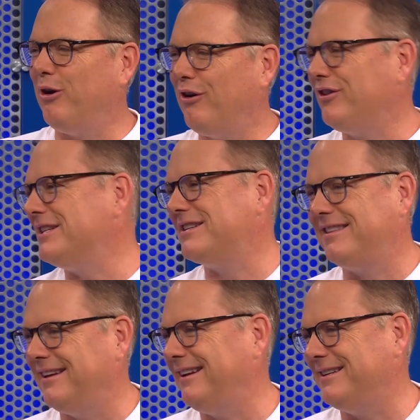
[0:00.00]
do all these
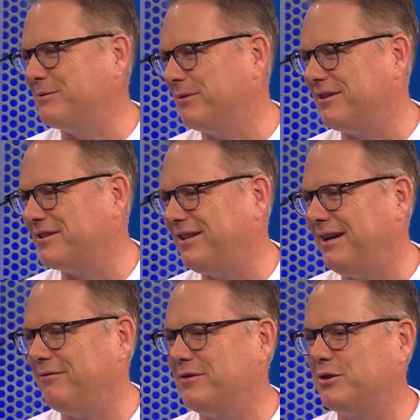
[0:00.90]
things with the
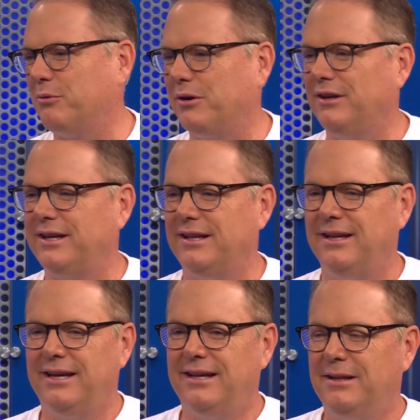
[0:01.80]
stuff. And so we're going to look at
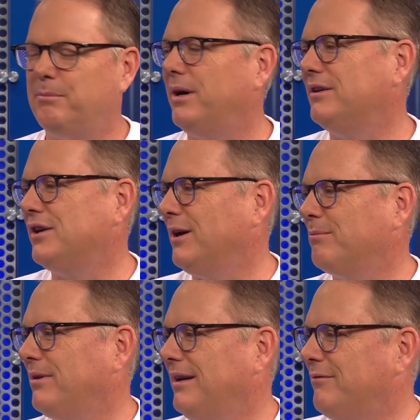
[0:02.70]
the punch
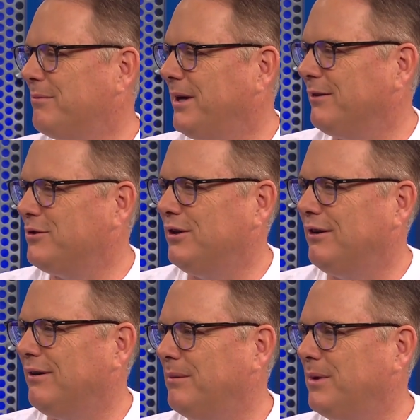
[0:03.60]
out play from
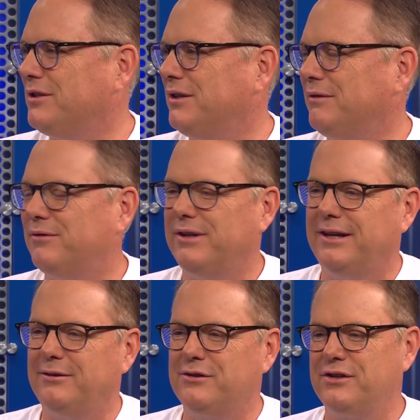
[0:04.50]
Allgeier and oh, a bunch of
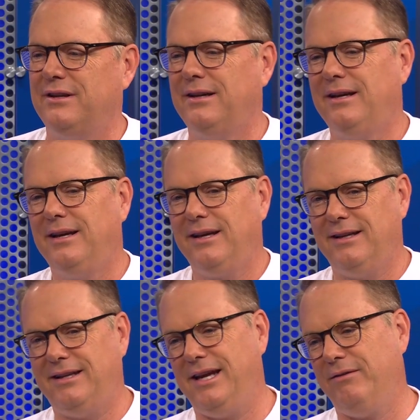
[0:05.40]
different angles. What a play.
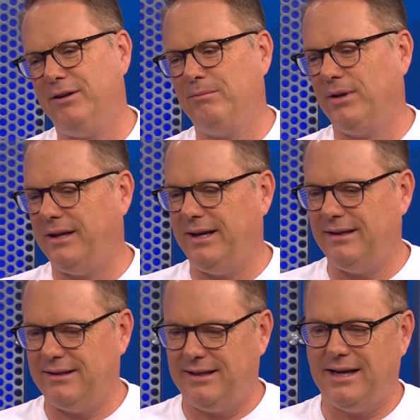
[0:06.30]
Get David and
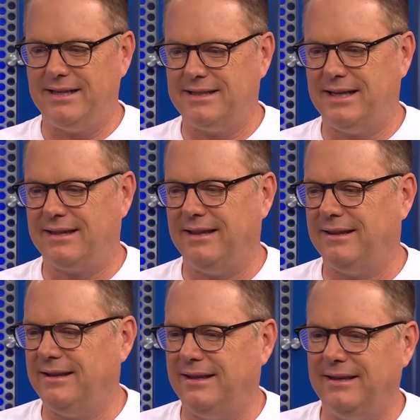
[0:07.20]
Blaine to dissect the
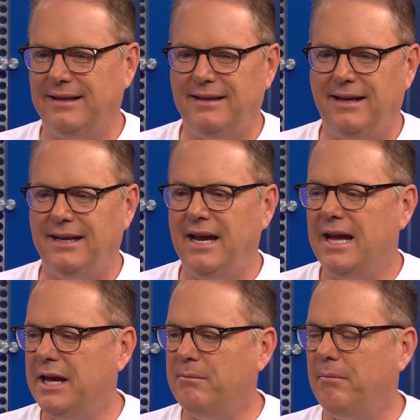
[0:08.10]
thing. And, and
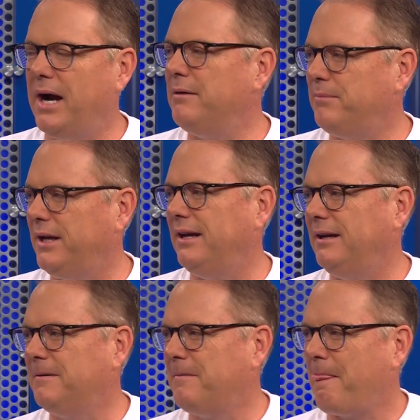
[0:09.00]
it I want might a
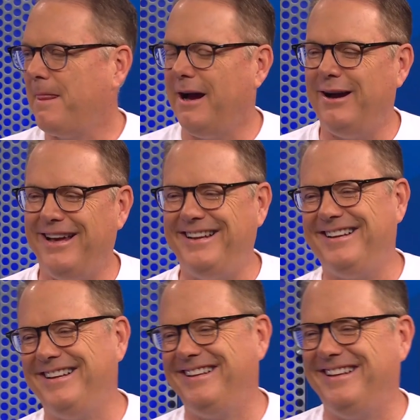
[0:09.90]
reenactment. Be, uh, can we
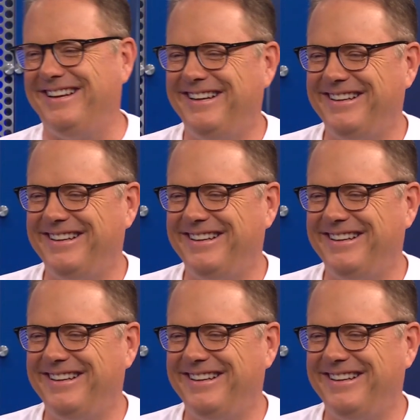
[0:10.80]
do that?